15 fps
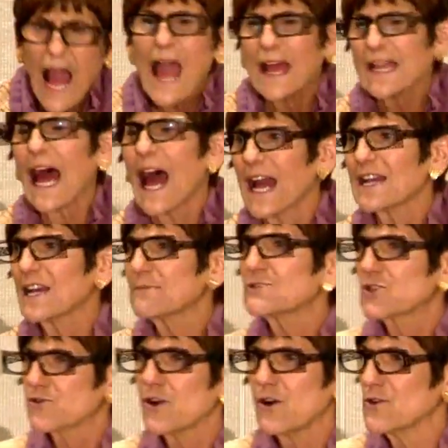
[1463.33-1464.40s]
and I am
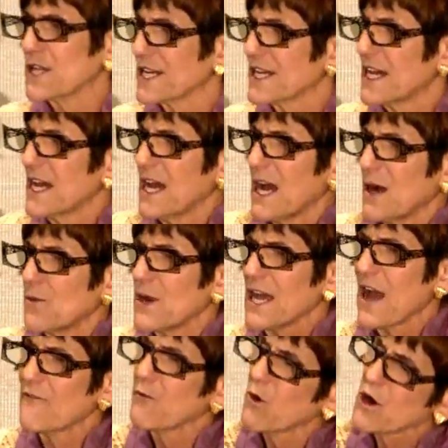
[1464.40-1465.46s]
truly,
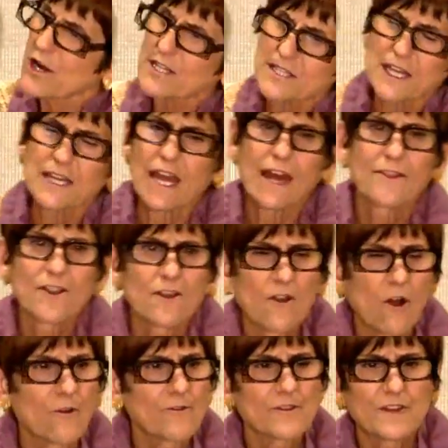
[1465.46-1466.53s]
we have worked together
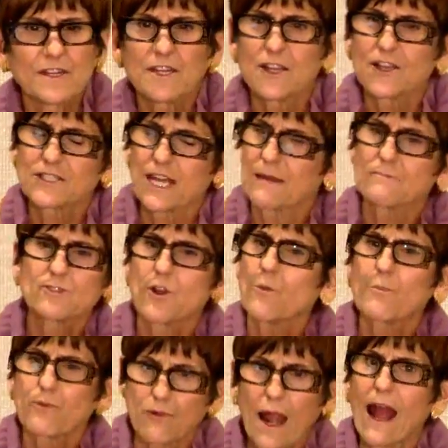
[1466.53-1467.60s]
over the years. I'm
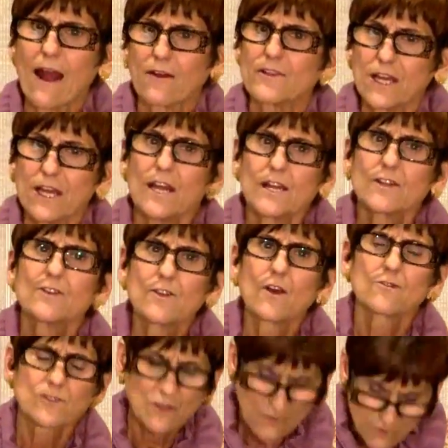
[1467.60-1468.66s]
so proud, you
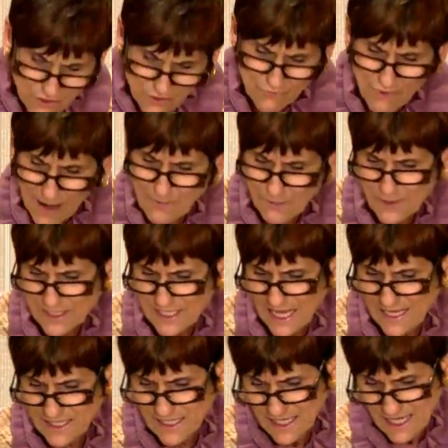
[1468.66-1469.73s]
know, to, to
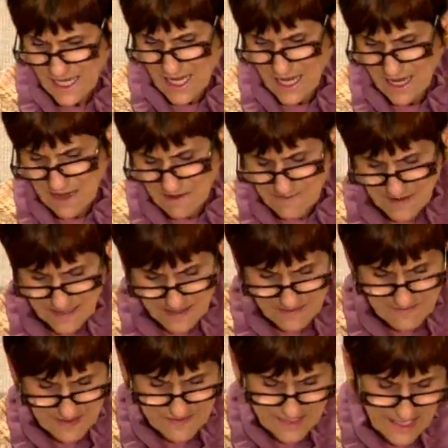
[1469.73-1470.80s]
represent uh,
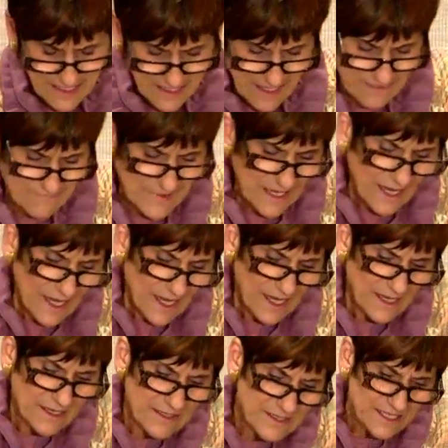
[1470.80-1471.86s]
uh the, um,
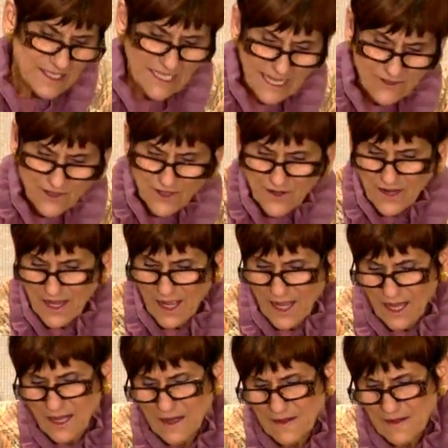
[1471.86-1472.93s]
uh, the center
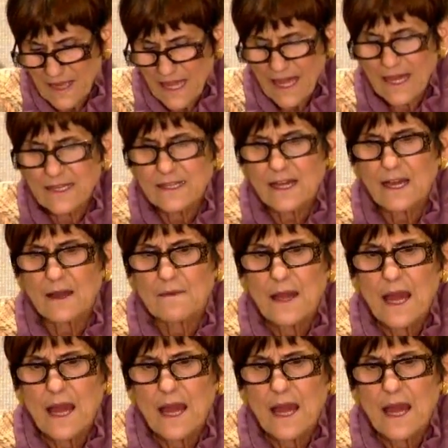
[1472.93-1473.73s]
uh, and